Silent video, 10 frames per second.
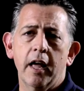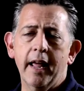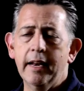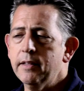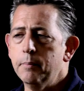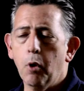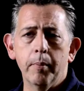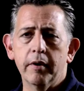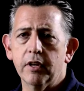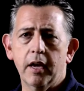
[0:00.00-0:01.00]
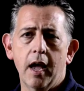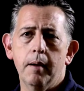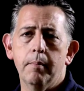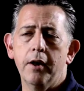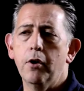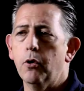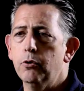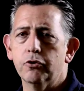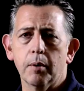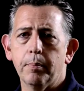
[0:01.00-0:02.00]
at any moment of the game. I know
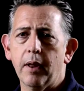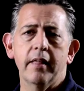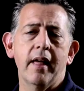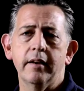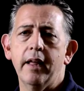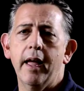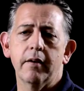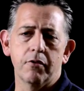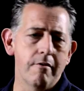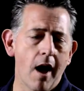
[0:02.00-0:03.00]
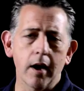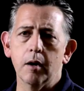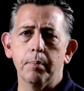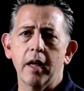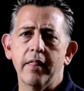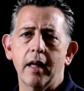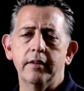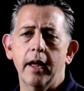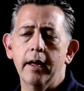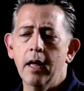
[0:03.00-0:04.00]
who's going to play that day. If they're not going to play
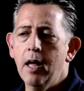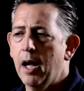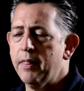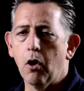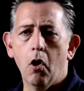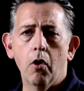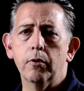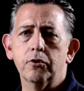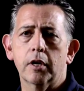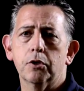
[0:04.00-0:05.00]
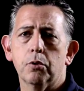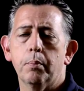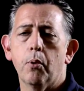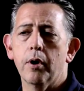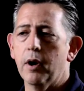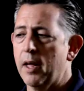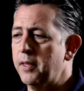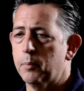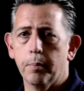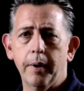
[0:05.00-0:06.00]
that day, I think all those things are important. I
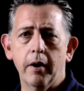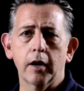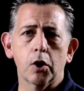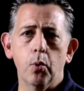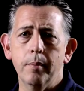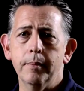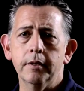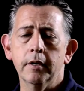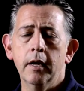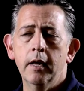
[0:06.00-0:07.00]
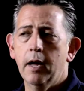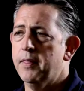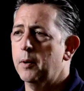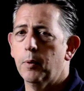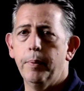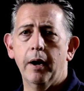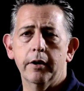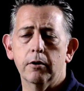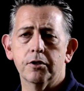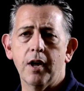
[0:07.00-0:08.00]
think preparing equipment, I think
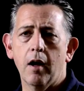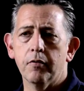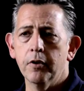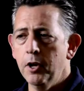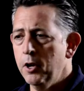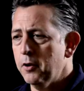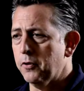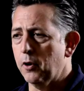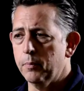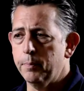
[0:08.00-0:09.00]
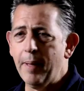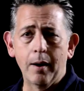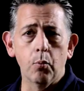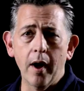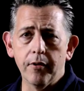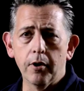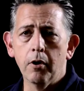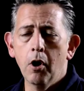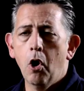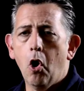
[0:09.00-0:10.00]
preparing yourself for bad
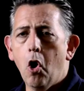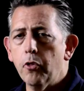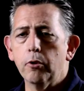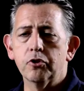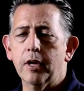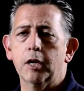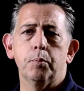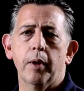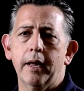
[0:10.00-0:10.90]
weather, all those things